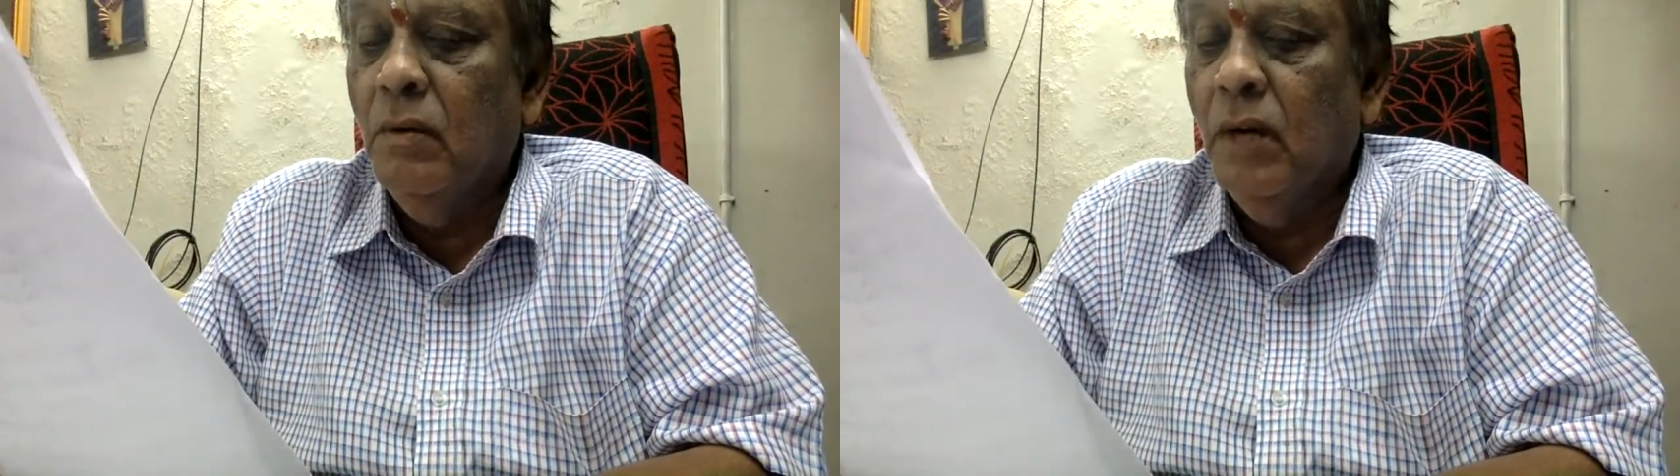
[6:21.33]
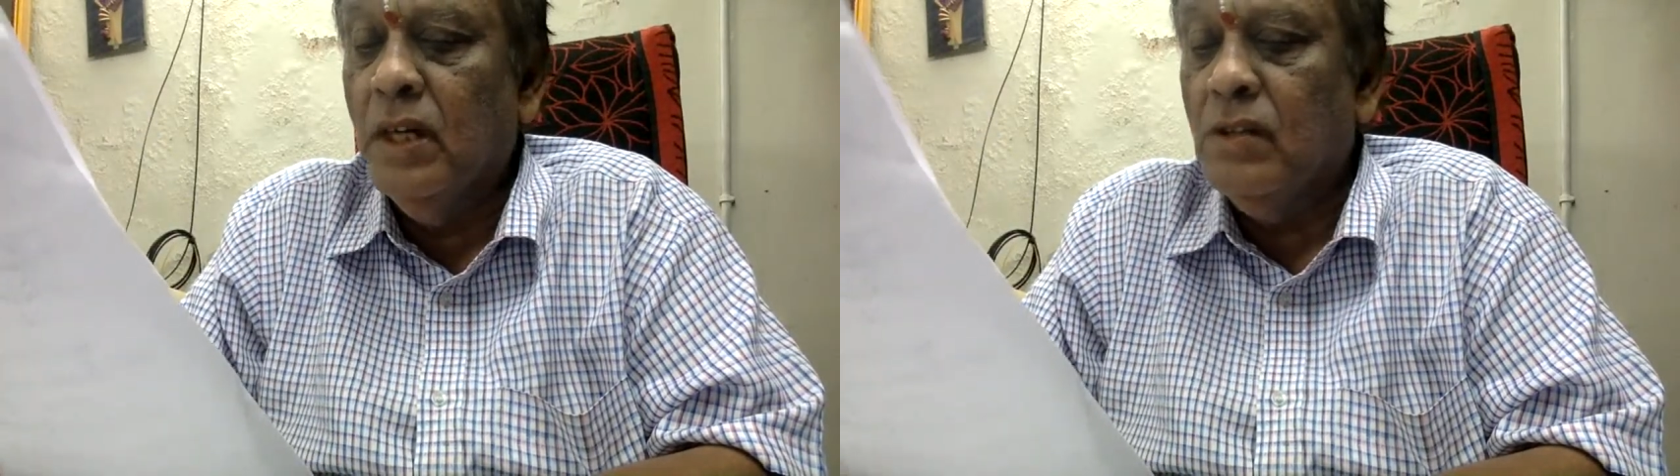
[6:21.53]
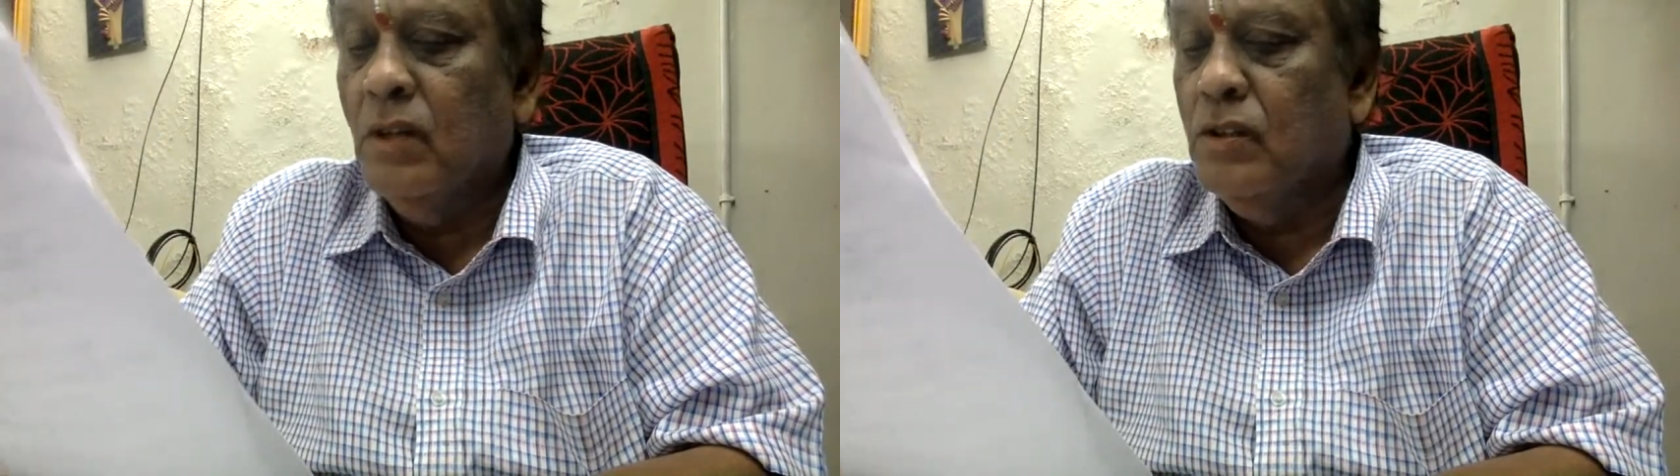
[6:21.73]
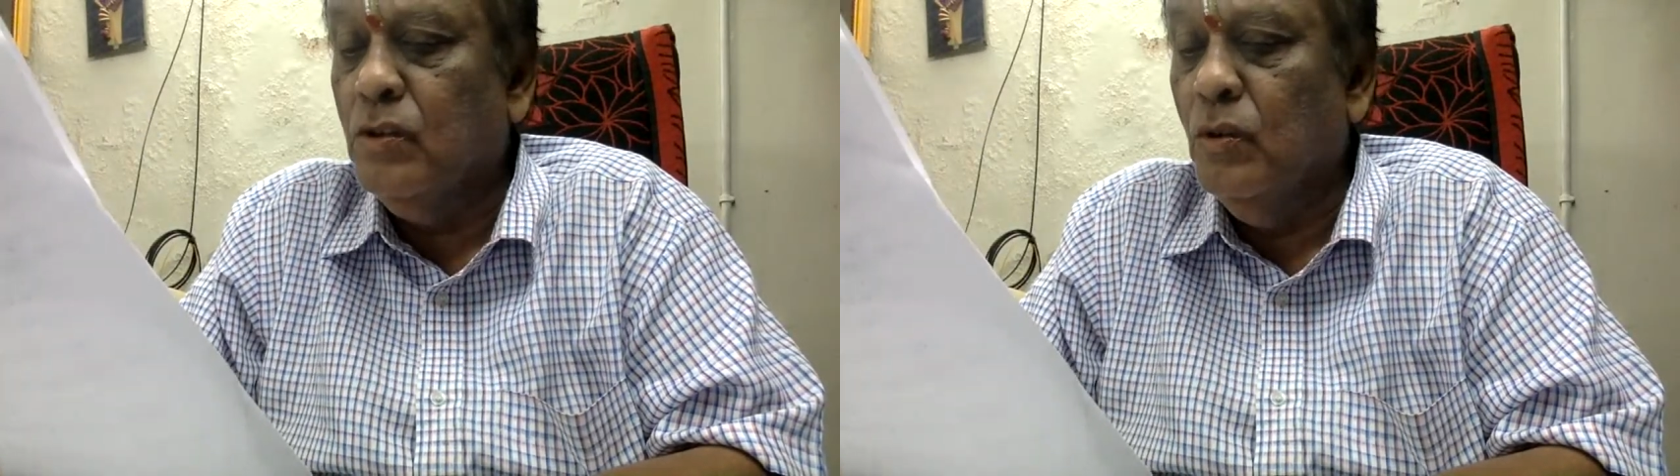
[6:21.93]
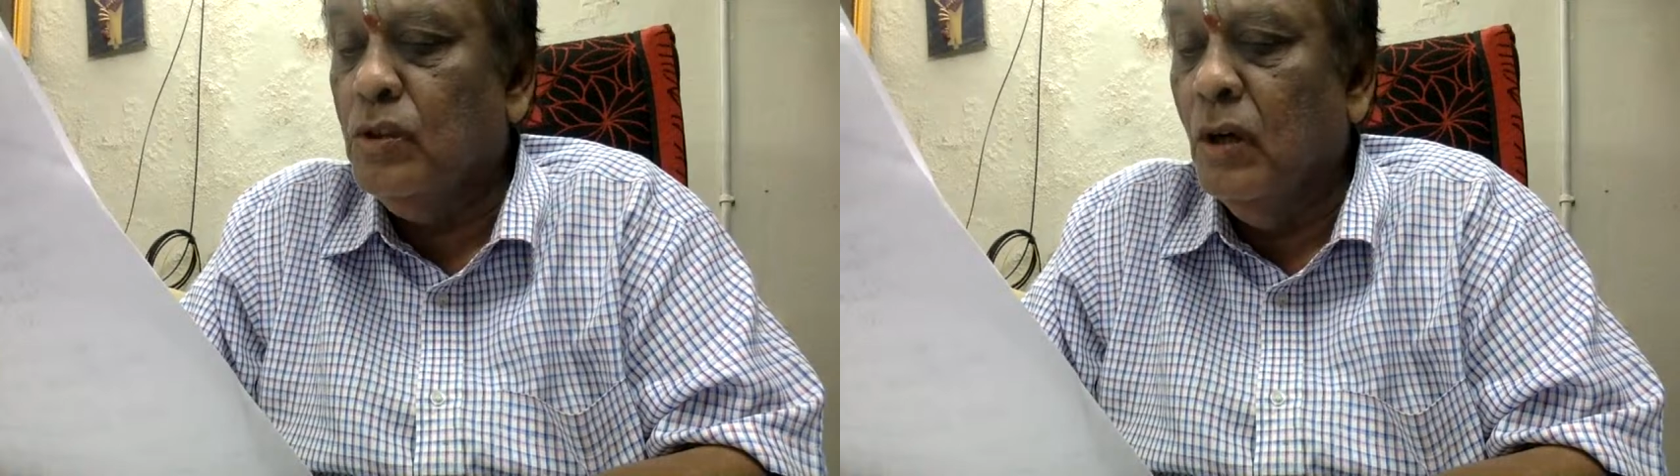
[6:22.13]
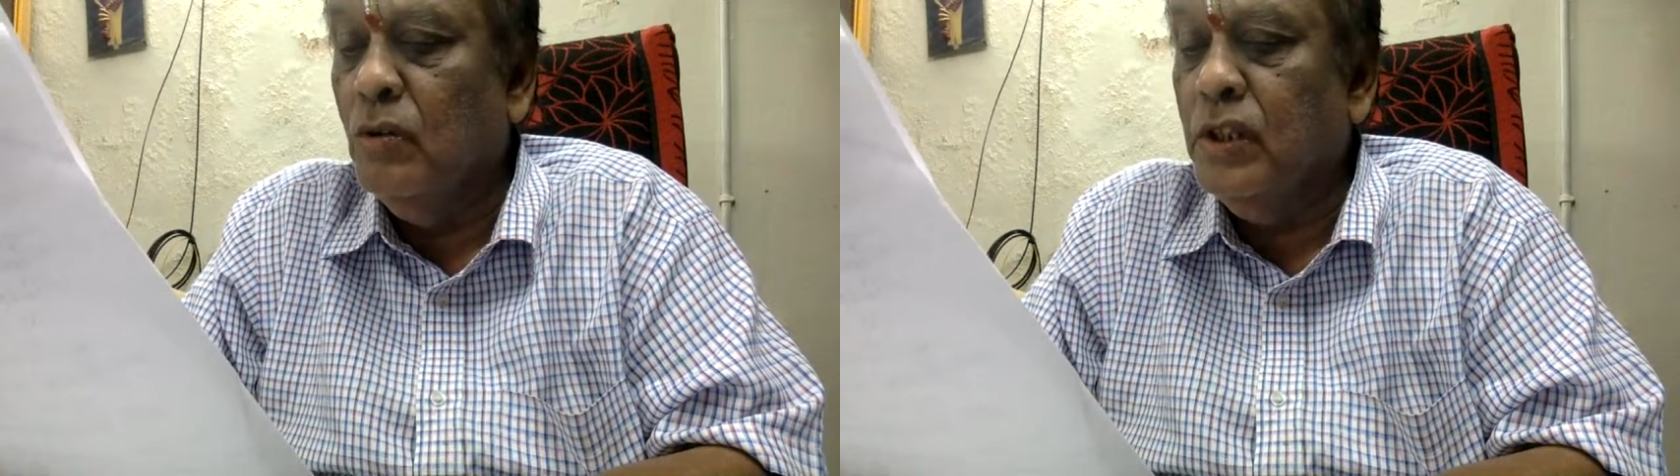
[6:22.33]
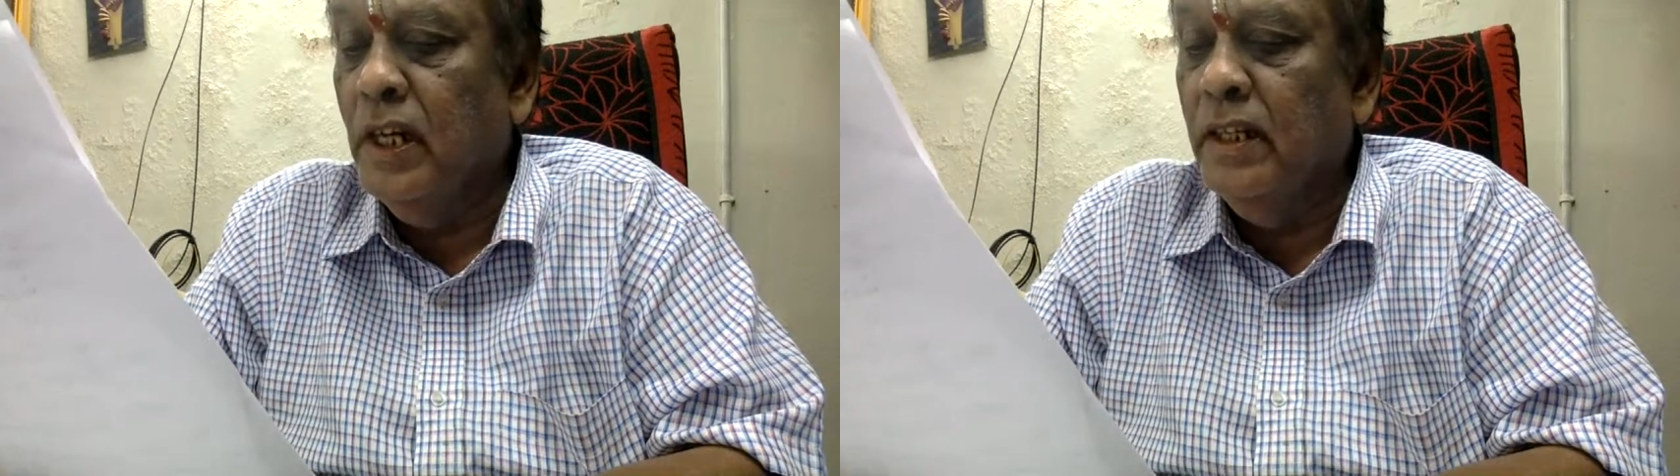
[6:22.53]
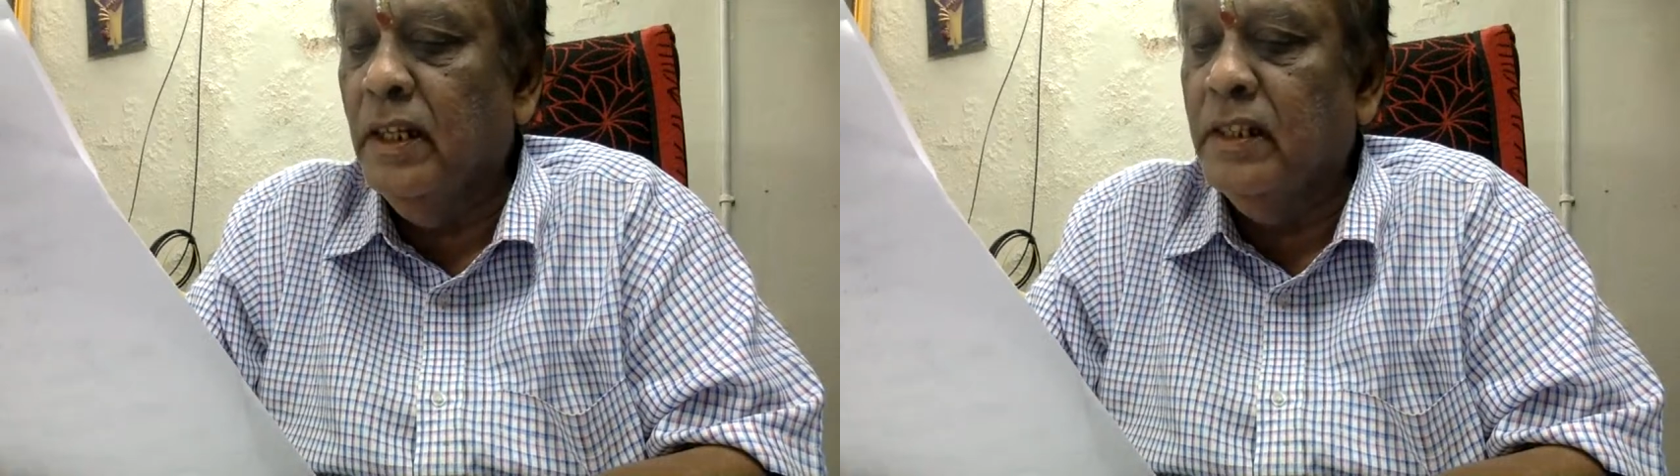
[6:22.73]
what is called suits
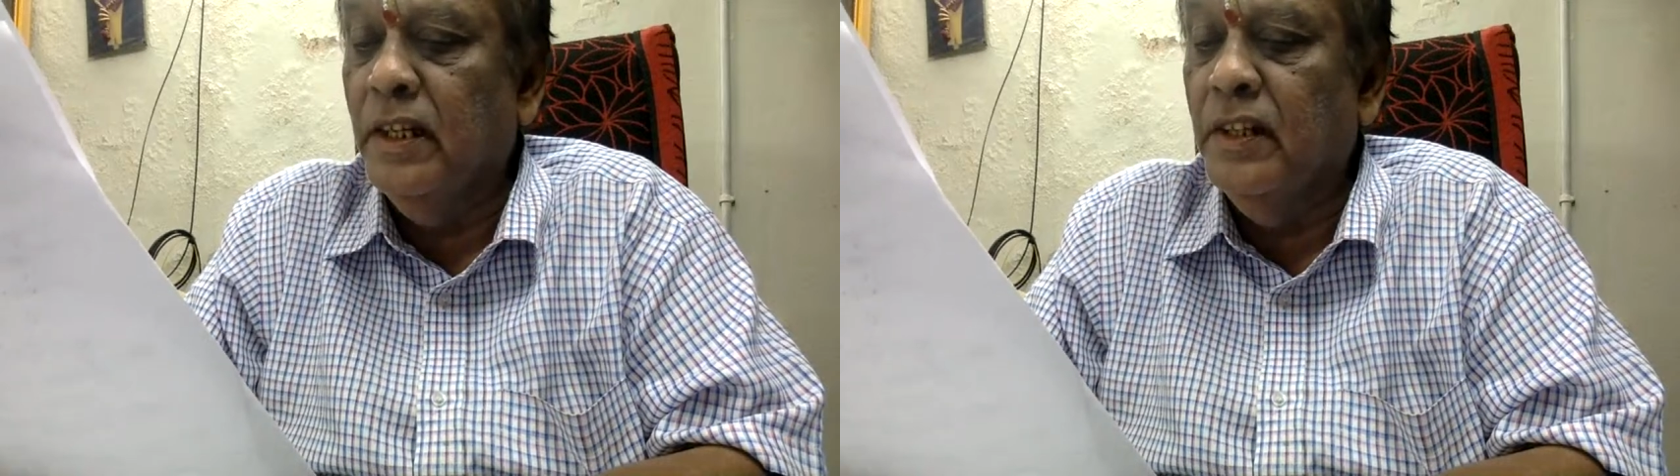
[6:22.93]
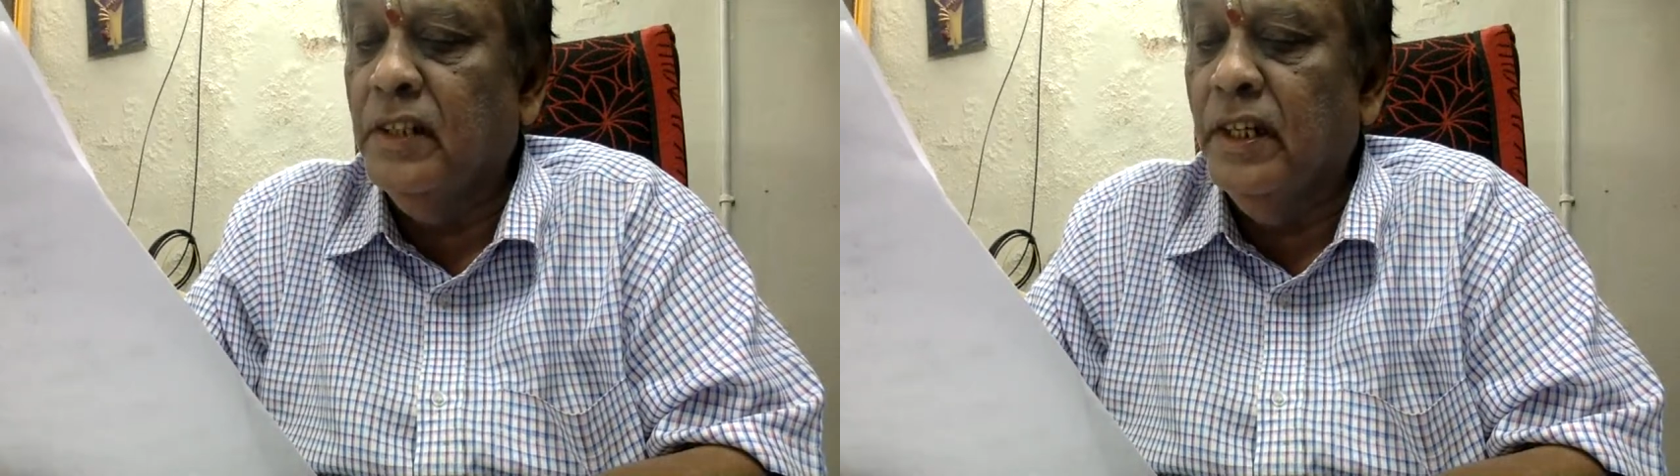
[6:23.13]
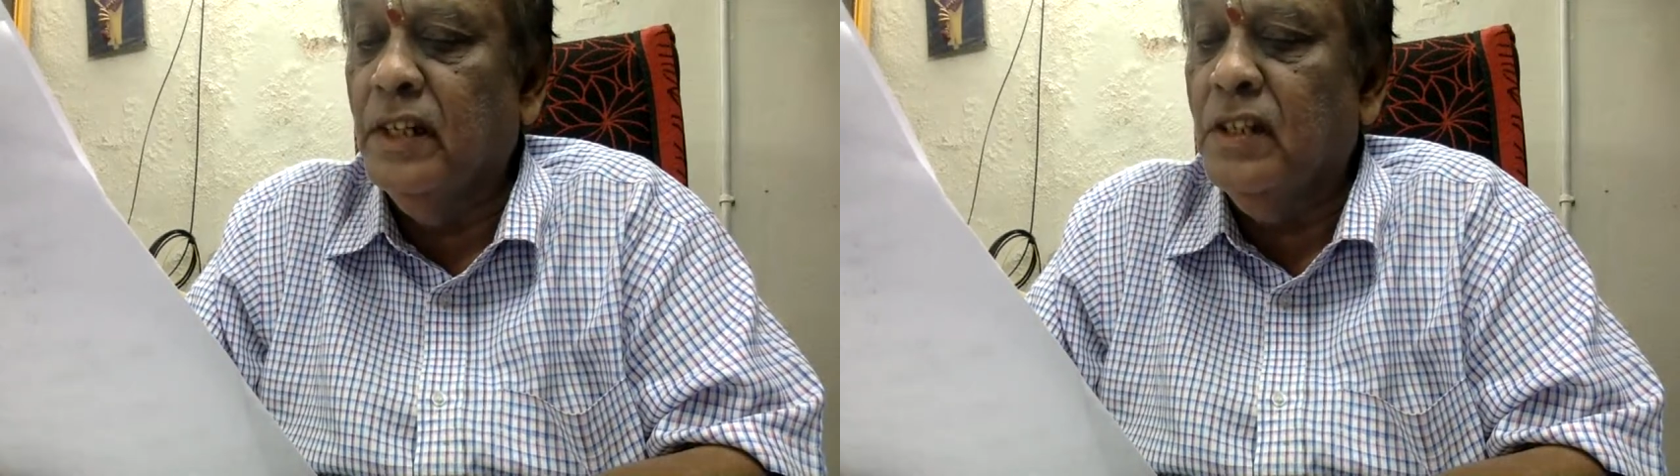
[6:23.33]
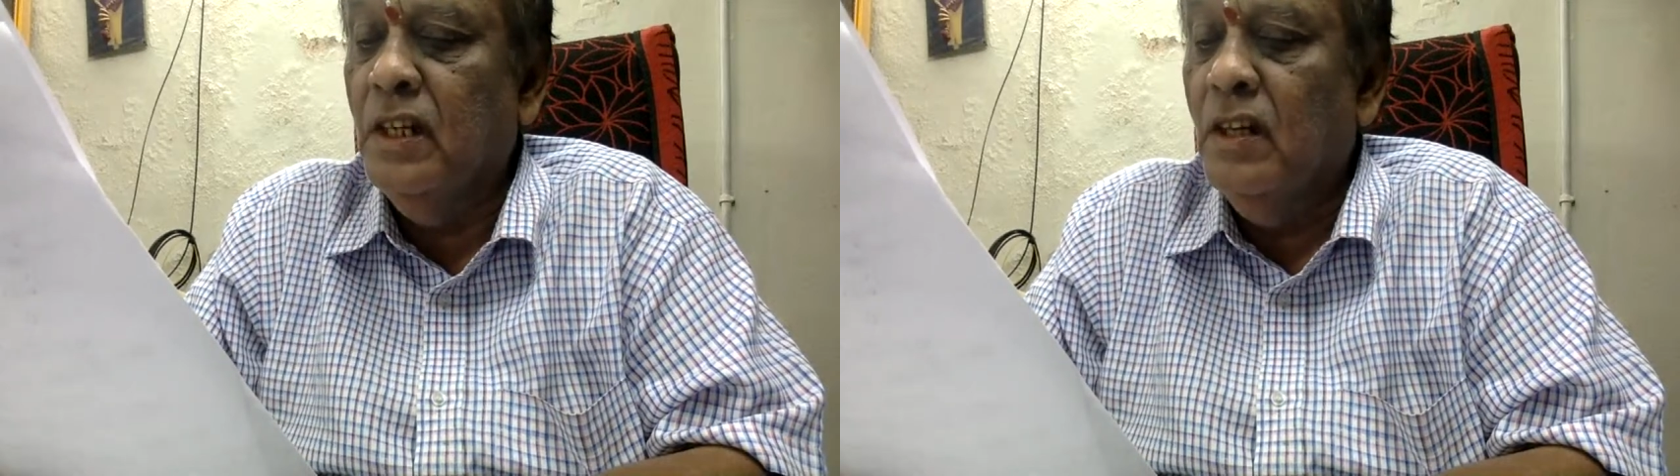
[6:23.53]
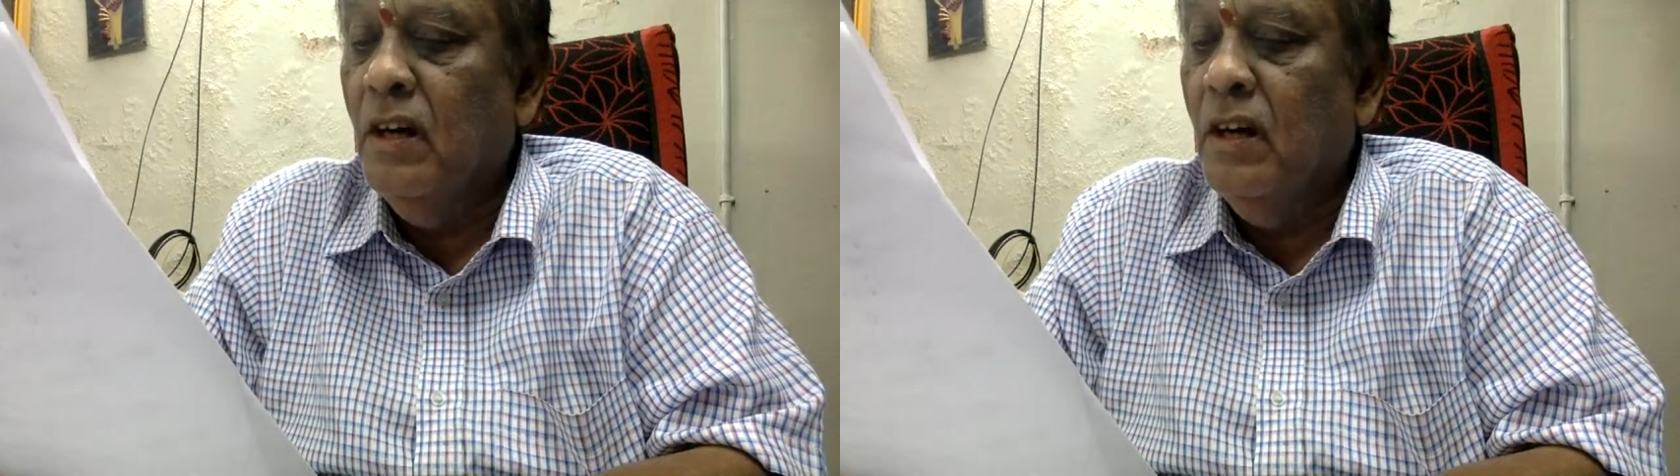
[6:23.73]
outside the territories